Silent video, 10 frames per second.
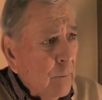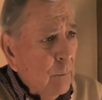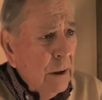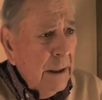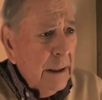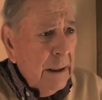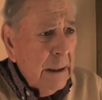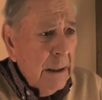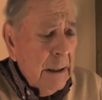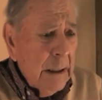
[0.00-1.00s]
plane.
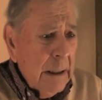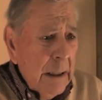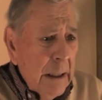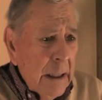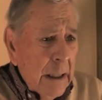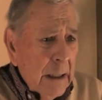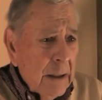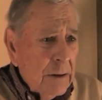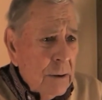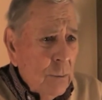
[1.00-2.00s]

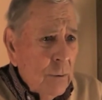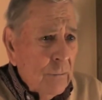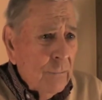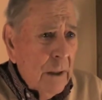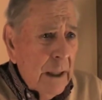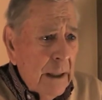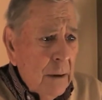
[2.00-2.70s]
And so we were flying